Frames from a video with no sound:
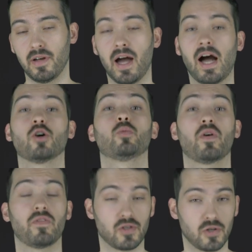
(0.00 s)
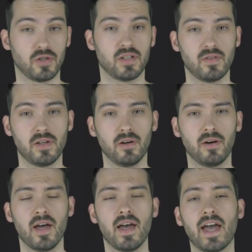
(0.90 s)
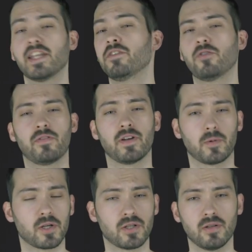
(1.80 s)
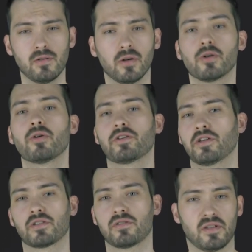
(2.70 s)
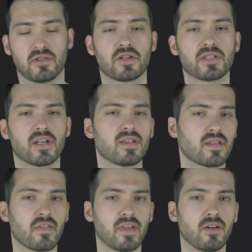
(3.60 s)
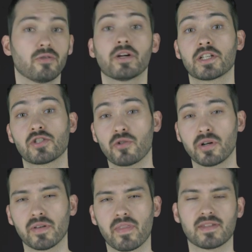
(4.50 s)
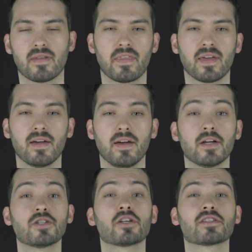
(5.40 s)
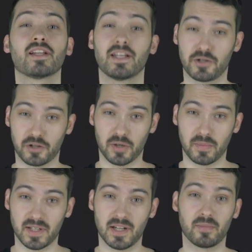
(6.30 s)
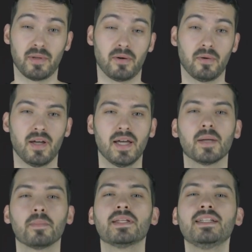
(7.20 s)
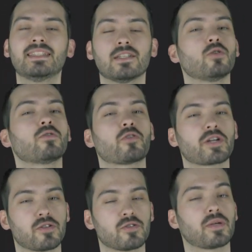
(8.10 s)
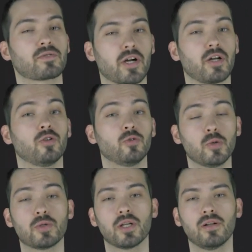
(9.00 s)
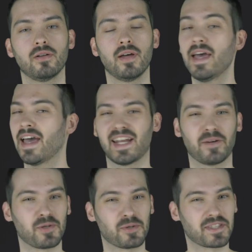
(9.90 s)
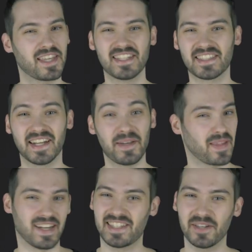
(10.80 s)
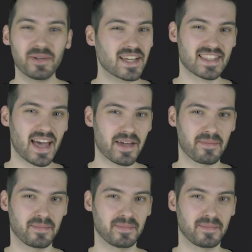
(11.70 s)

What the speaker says: I hope you have enjoyed this video, and if you have any question, or you are just interested in something, or you are struggling with something, just let your comment down below. Please don't forget to subscribe to our YouTube channel, and I wish you steady study and see you next time.